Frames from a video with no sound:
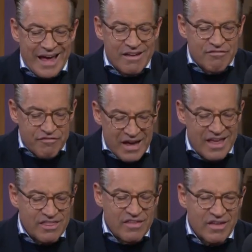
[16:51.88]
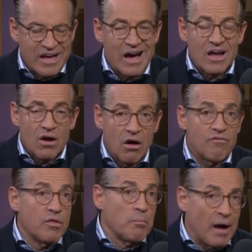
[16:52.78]
and faith in the God
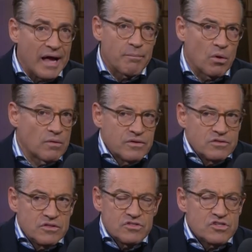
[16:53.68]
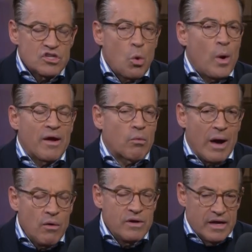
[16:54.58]
of the Bible. There's just no way
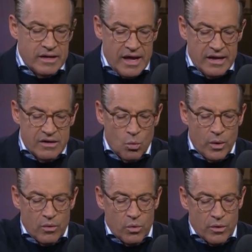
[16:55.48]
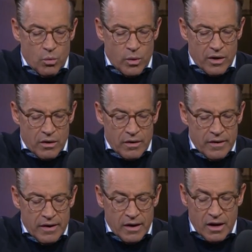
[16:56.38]
around it. And we're
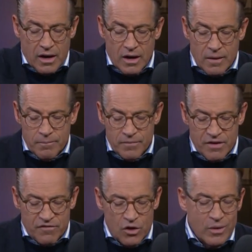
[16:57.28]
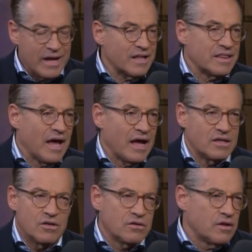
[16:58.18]
if you don't get
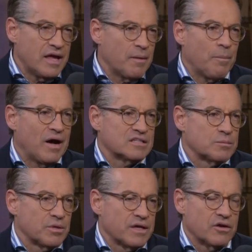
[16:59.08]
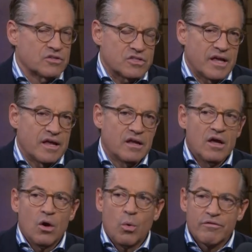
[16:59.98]
that, you can't possibly understand
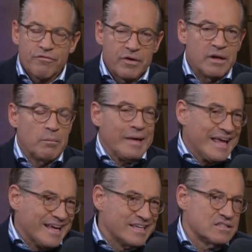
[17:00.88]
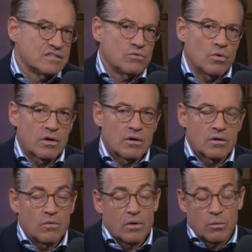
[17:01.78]
what freedom is
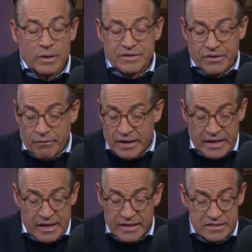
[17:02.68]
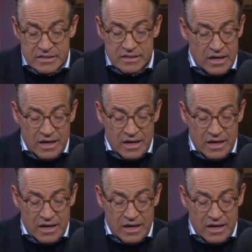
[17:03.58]
or what tyranny is.